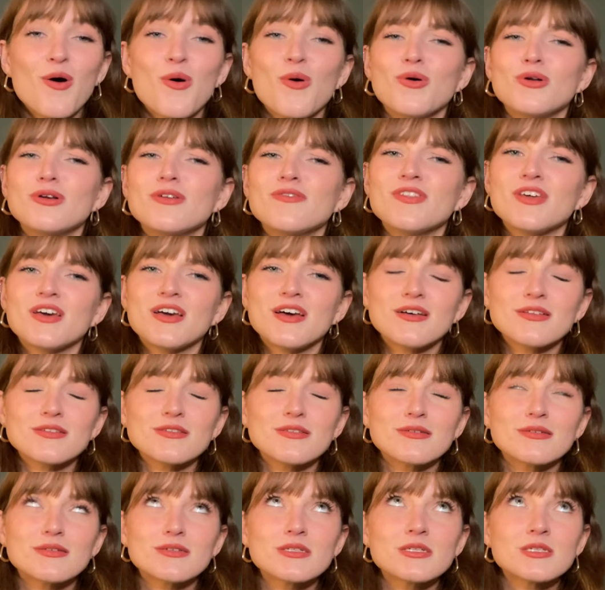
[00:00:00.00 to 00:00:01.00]
All of the girls
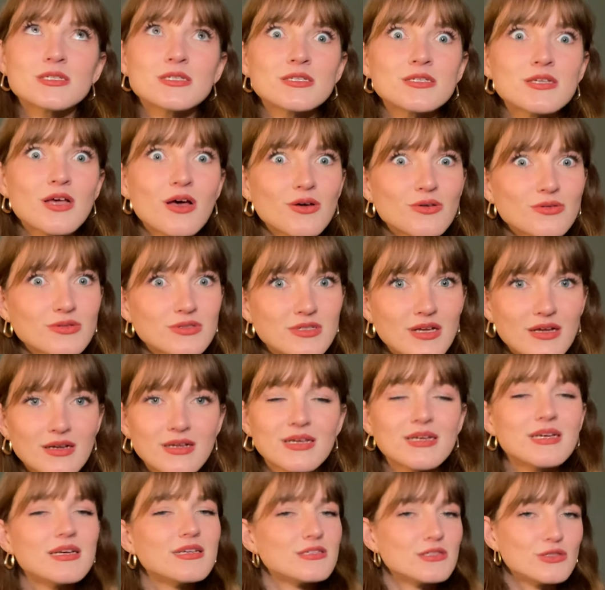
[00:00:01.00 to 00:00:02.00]
looked so
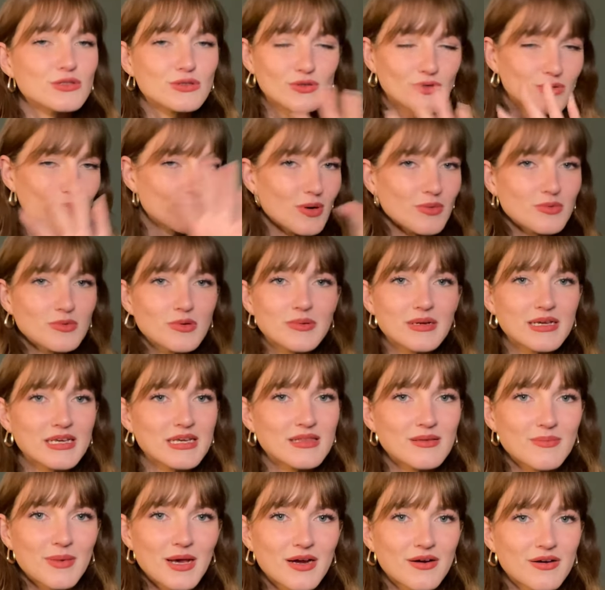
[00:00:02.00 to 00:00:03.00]
stunning as you saw probably in
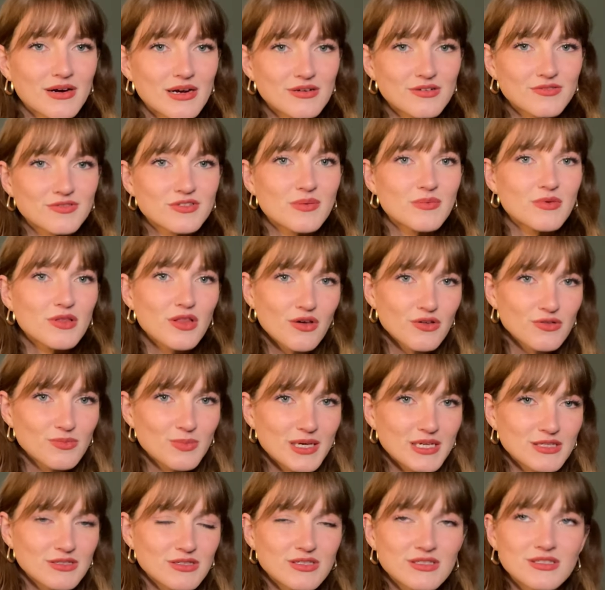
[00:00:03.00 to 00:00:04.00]
the background of some of those
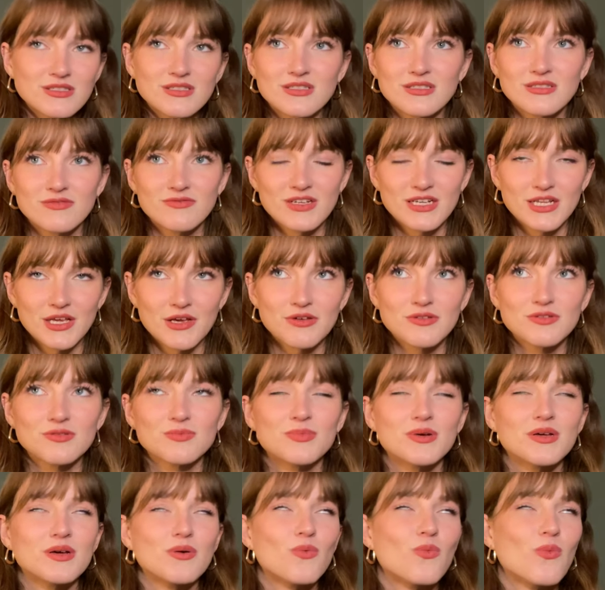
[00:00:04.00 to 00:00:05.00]
pictures and videos
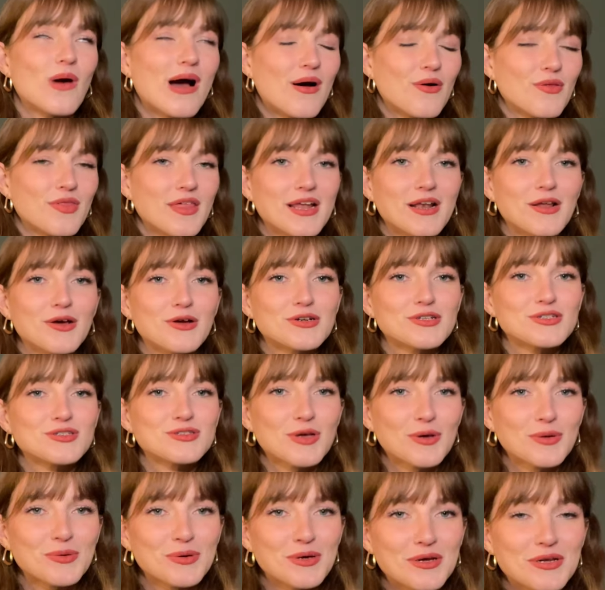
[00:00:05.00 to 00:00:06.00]
but wow they looked
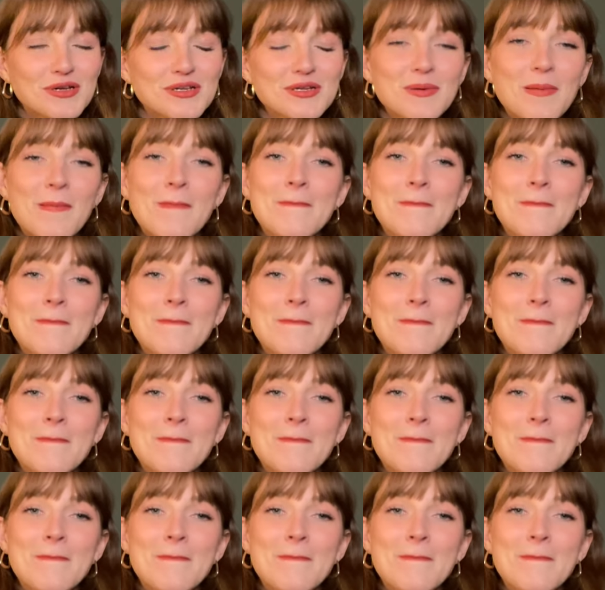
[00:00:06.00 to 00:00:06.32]
so good.